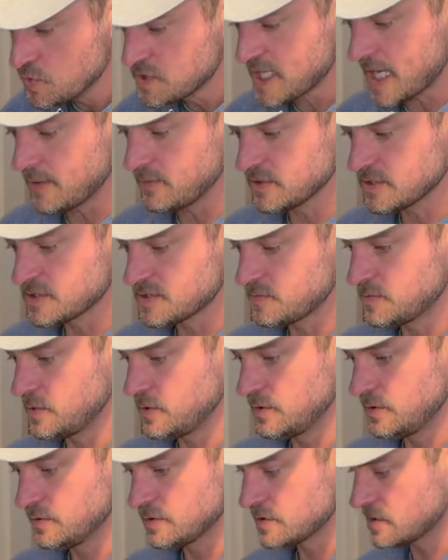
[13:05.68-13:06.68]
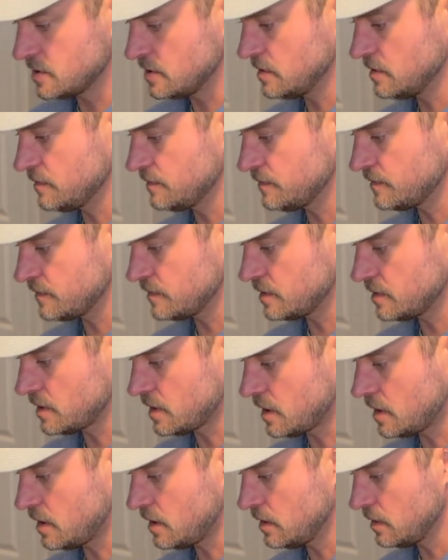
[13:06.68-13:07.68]
tablespoons of
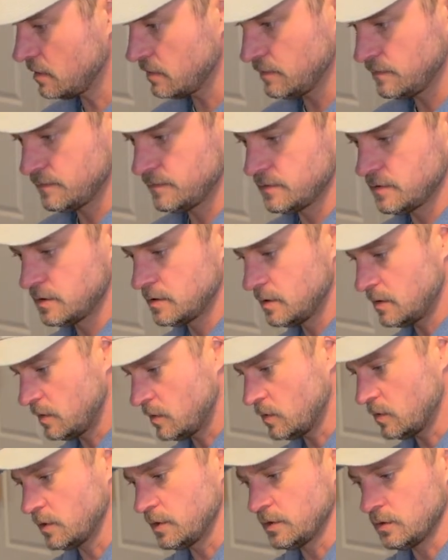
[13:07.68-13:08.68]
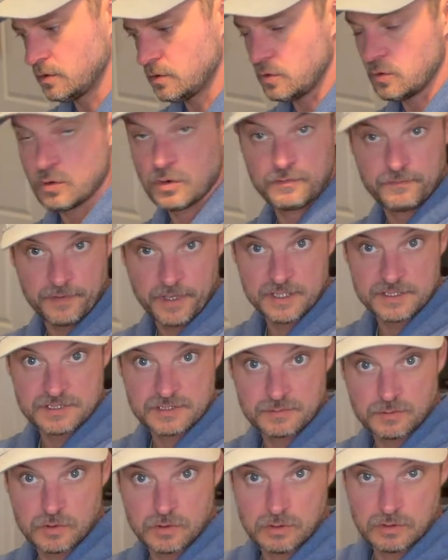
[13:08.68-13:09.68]
olive oil or
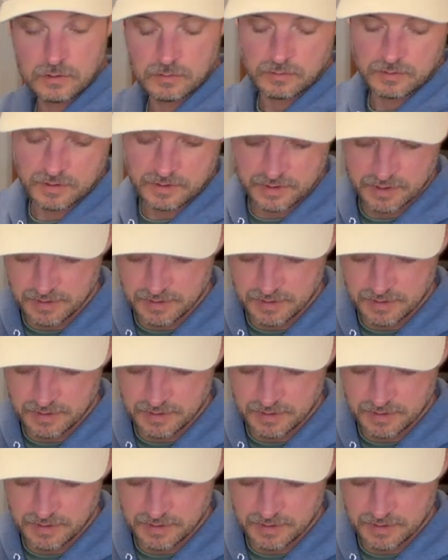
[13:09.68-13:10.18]
vegetable oil. We're gonna